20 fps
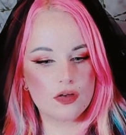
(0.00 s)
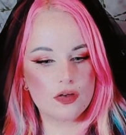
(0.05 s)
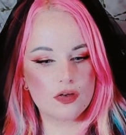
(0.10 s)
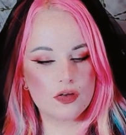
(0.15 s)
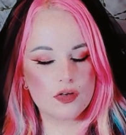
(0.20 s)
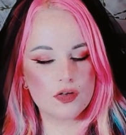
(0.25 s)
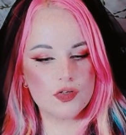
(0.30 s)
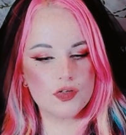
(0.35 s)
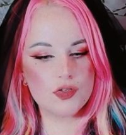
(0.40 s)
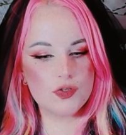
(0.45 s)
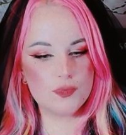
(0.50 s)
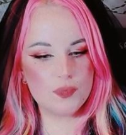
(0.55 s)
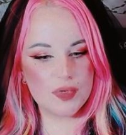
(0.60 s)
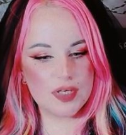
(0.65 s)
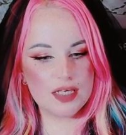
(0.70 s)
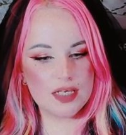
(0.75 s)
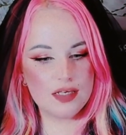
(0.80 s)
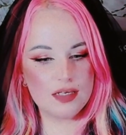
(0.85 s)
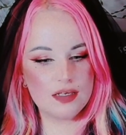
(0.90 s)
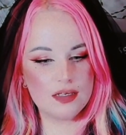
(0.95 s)
could
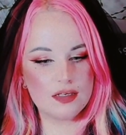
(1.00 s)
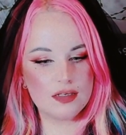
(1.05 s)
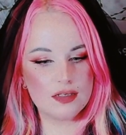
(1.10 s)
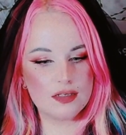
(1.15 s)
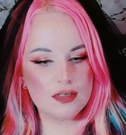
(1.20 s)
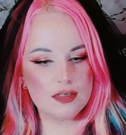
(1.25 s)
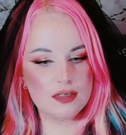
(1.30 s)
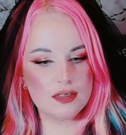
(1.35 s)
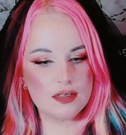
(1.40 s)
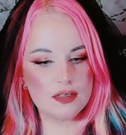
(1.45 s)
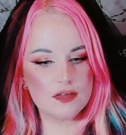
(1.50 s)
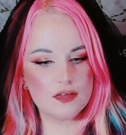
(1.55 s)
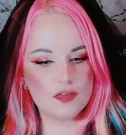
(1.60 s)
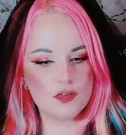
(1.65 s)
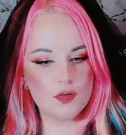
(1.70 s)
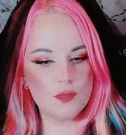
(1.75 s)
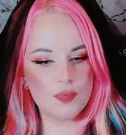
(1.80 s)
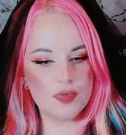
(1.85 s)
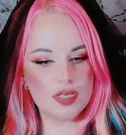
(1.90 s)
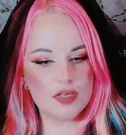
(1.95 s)
be
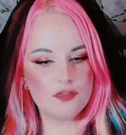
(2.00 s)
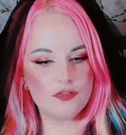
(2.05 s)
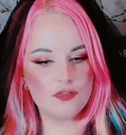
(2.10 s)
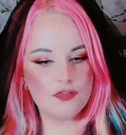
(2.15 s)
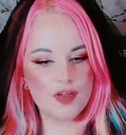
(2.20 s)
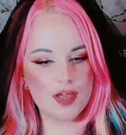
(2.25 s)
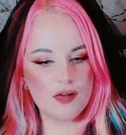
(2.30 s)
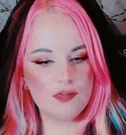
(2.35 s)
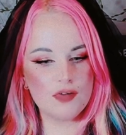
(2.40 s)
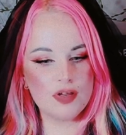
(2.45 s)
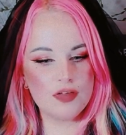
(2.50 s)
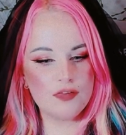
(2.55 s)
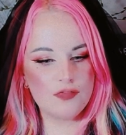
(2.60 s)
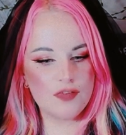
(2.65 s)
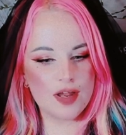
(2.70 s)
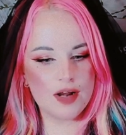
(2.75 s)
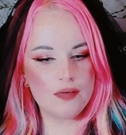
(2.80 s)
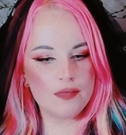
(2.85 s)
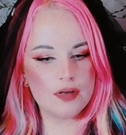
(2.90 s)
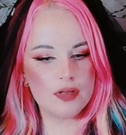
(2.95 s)
to be very,
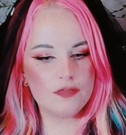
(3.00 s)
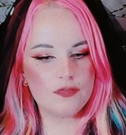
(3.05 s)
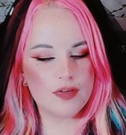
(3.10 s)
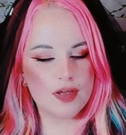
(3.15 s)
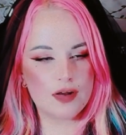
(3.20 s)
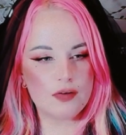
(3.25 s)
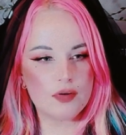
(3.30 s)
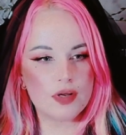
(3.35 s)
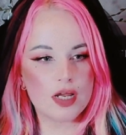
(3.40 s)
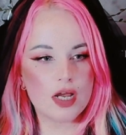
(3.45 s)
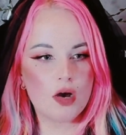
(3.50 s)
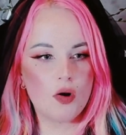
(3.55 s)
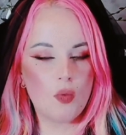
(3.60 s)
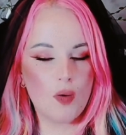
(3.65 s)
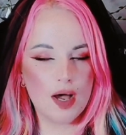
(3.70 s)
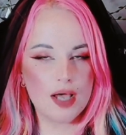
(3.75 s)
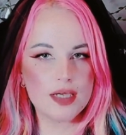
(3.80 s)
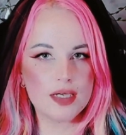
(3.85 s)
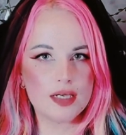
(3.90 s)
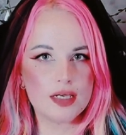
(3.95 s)
very, very
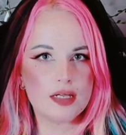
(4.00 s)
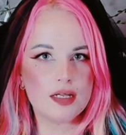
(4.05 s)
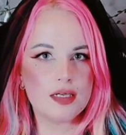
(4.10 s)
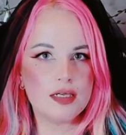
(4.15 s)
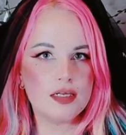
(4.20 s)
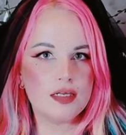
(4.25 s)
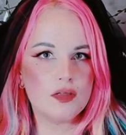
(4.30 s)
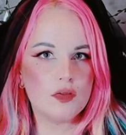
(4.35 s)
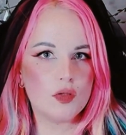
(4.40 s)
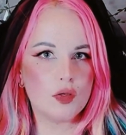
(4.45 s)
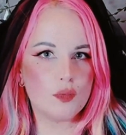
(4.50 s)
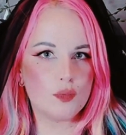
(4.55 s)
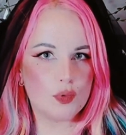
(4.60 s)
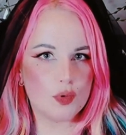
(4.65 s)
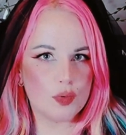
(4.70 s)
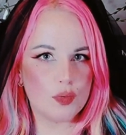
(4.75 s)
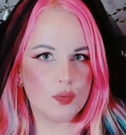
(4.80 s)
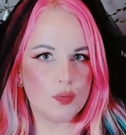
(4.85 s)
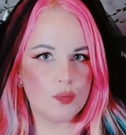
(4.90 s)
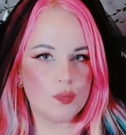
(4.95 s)
quiet in the
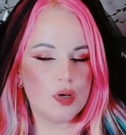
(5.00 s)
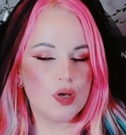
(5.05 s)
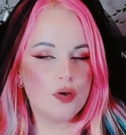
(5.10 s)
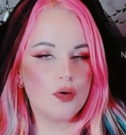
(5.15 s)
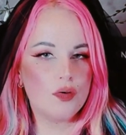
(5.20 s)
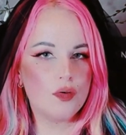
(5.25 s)
room